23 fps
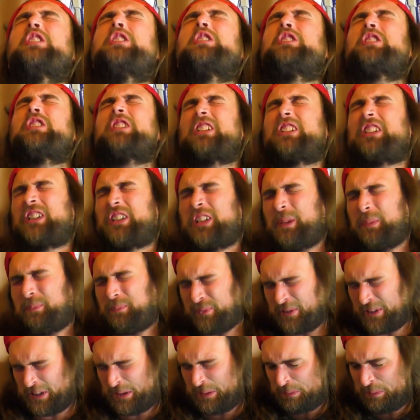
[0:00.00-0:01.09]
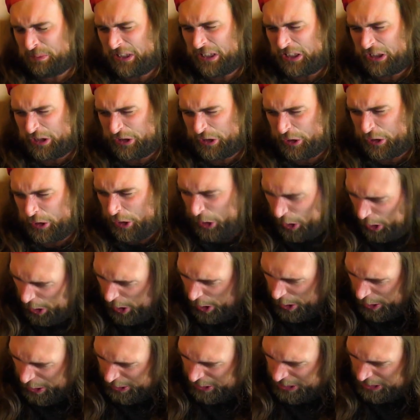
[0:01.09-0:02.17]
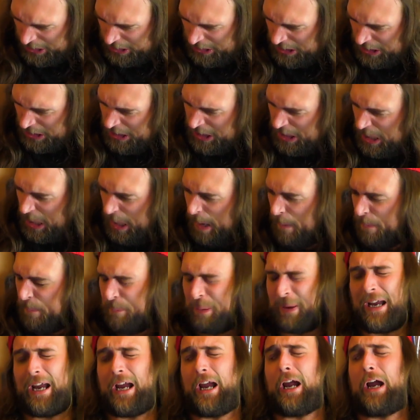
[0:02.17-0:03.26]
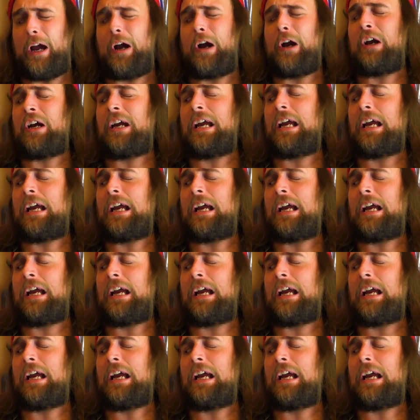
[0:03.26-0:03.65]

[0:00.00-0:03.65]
to just simply make the card appear